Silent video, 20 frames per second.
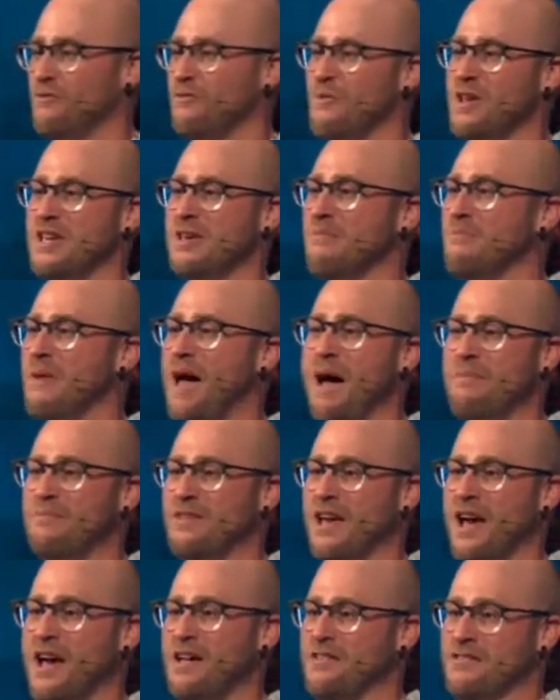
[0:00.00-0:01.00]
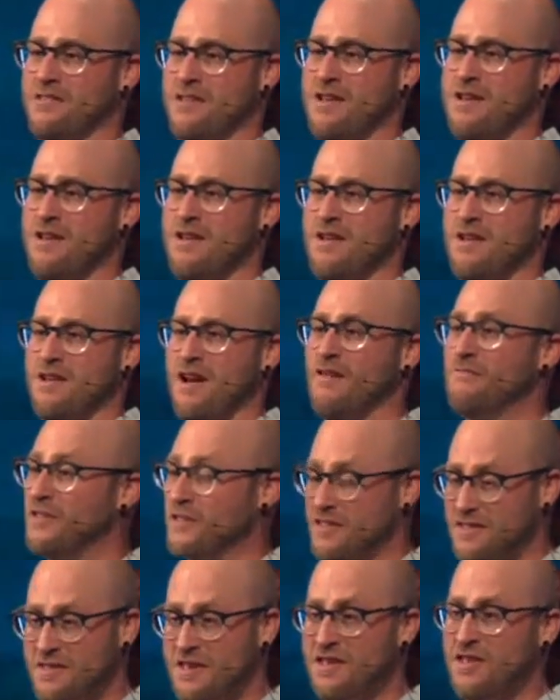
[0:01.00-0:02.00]
when we get baptized of
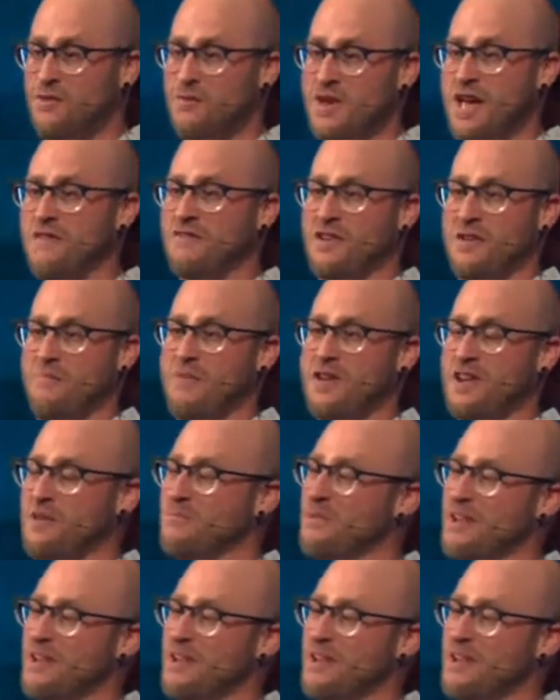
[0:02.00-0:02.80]
the sins we have committed.